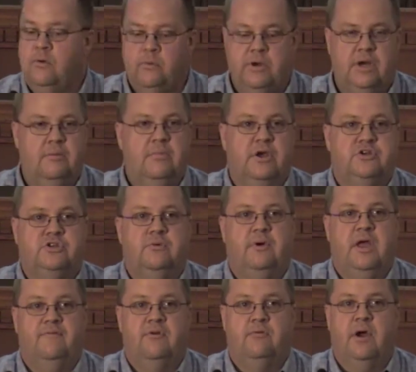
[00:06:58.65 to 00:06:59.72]
We need to make sure
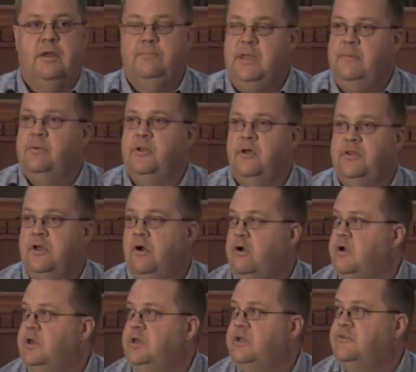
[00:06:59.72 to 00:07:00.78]
we have the right people on the
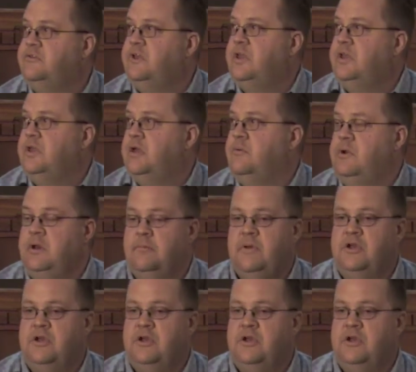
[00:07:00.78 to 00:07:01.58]
REDC, and we need to